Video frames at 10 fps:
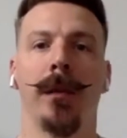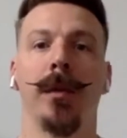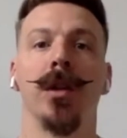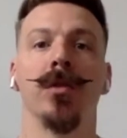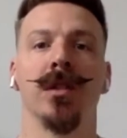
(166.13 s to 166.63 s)
I'm
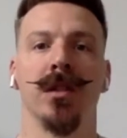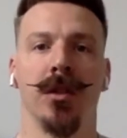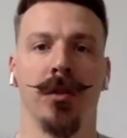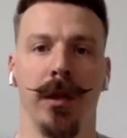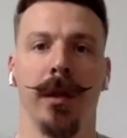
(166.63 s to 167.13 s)
going to use this
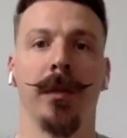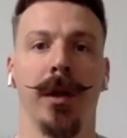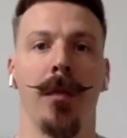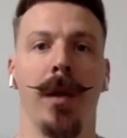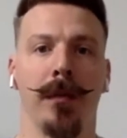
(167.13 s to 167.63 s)
degree. I'm going to
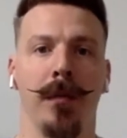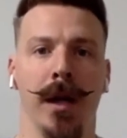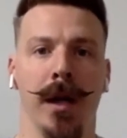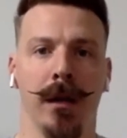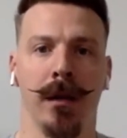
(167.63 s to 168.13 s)
go make
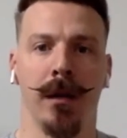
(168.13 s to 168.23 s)
money.